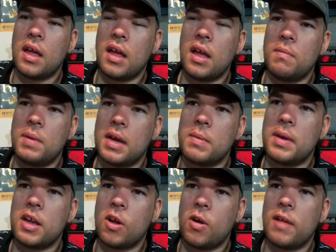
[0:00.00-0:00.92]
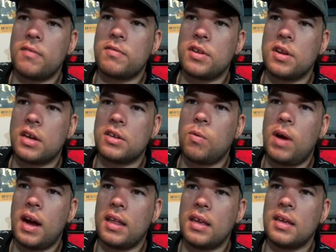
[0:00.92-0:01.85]
of Mega Man going after Dr.
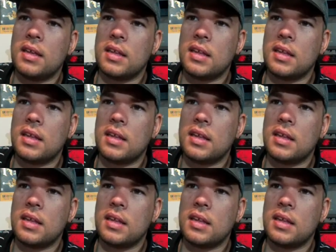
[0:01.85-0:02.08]
Wily.